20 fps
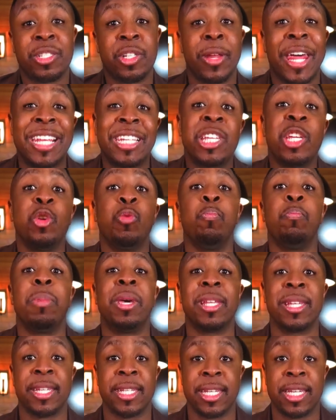So that's
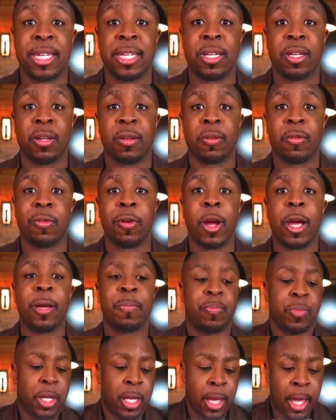humility,
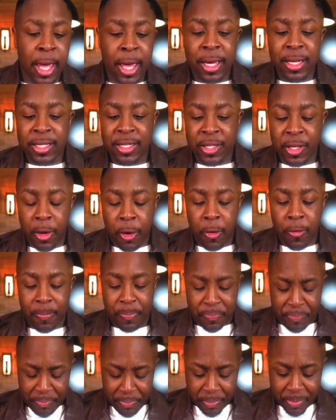right?
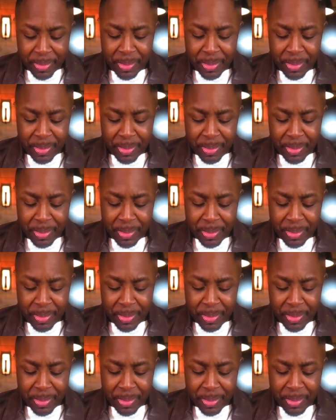So